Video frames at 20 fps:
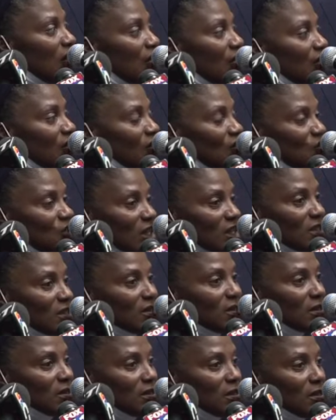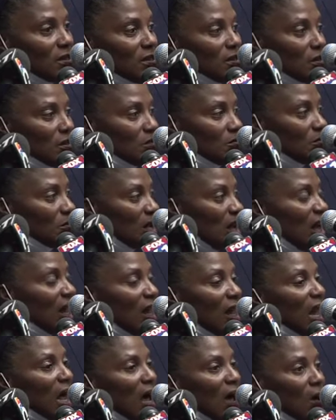The justice system
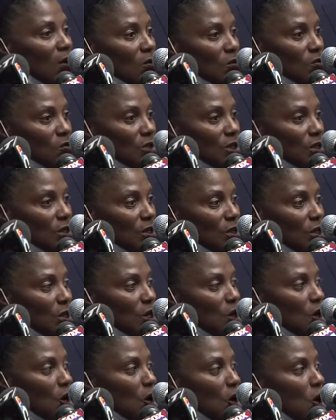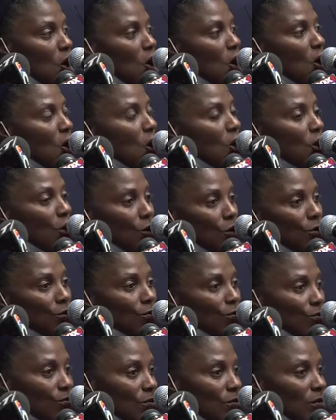allowed
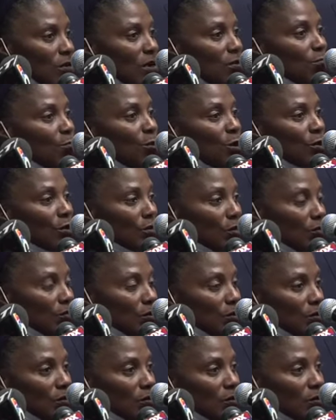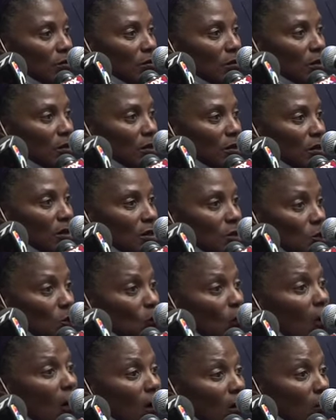her murderer to
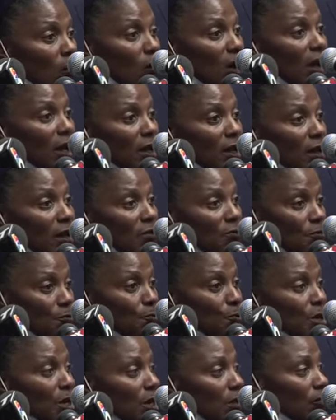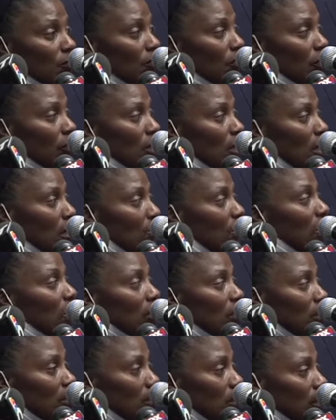walk away free
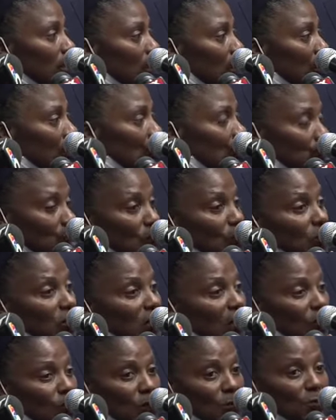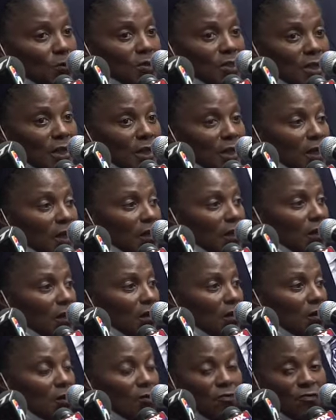because she was not represented,
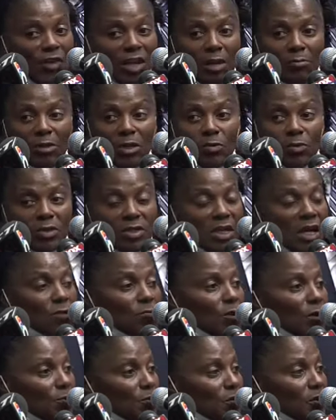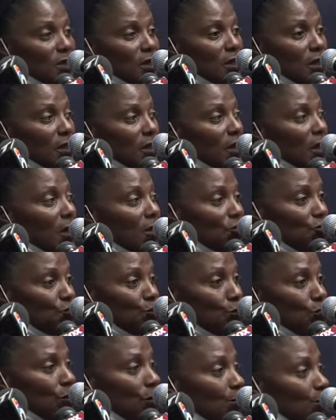her family was not represented in a
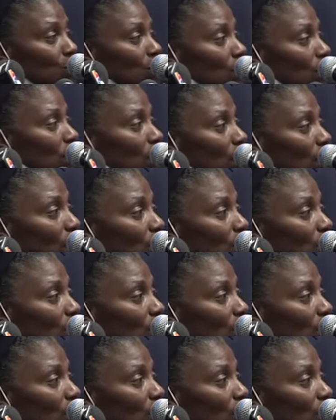jury pool.